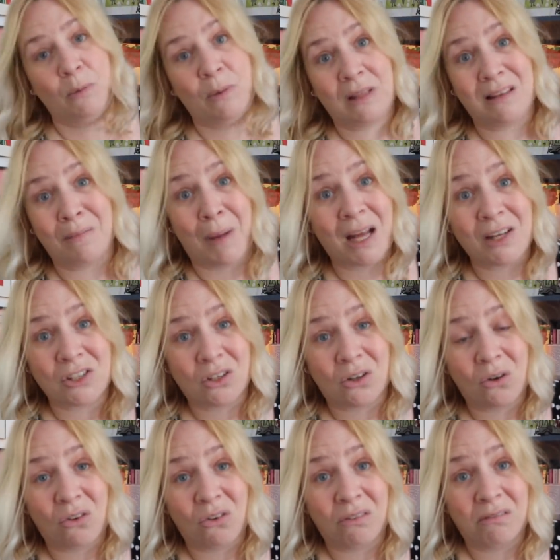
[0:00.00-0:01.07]
me with your
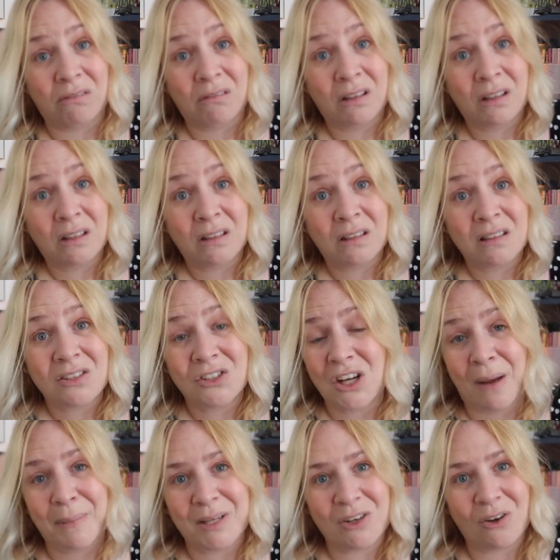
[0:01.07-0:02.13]
magical
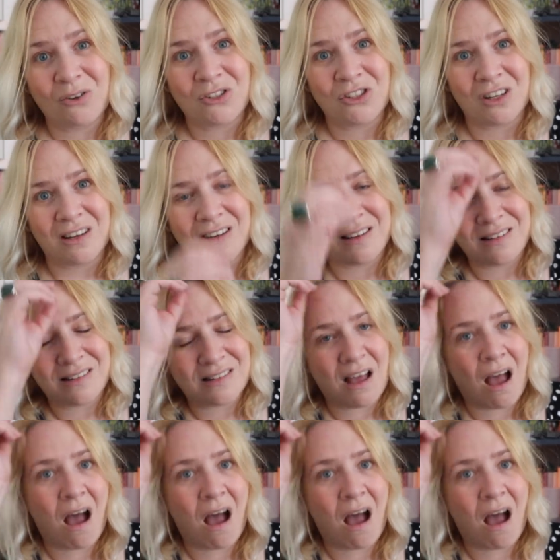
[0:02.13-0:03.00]
Jammy Dodgers.